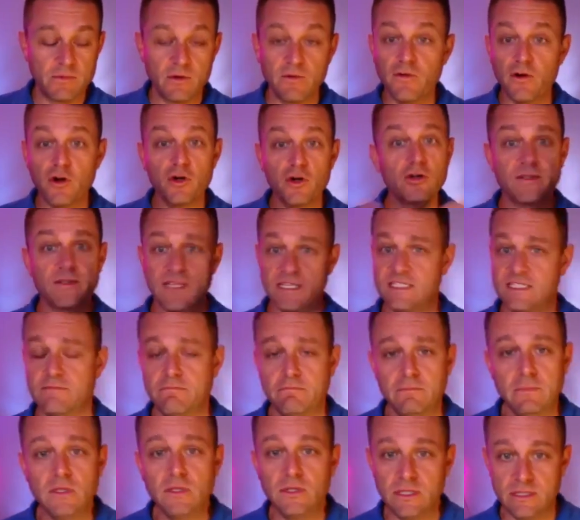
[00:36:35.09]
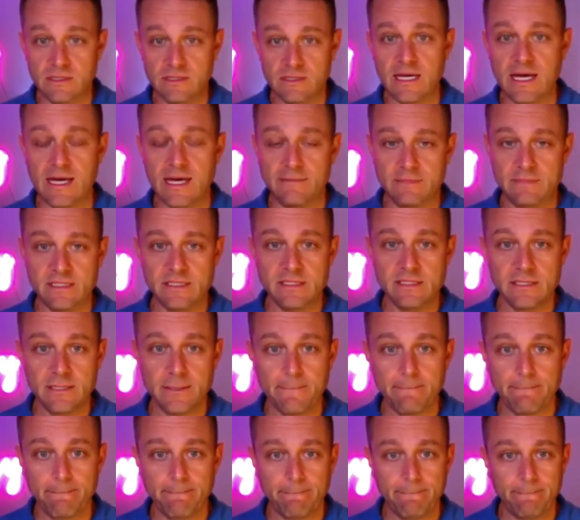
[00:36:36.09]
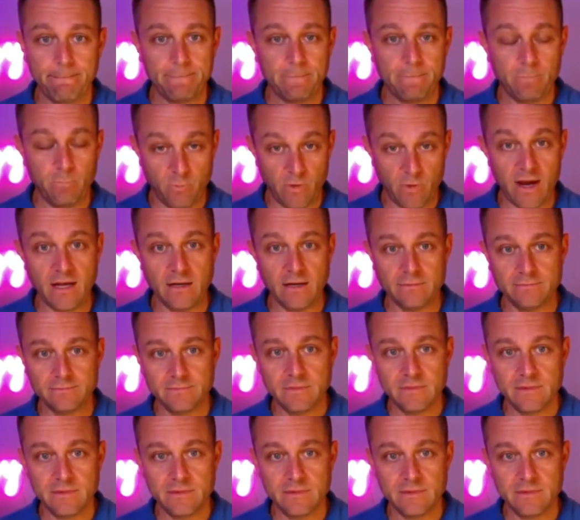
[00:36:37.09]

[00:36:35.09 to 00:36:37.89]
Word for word: You've heard this a million times, right?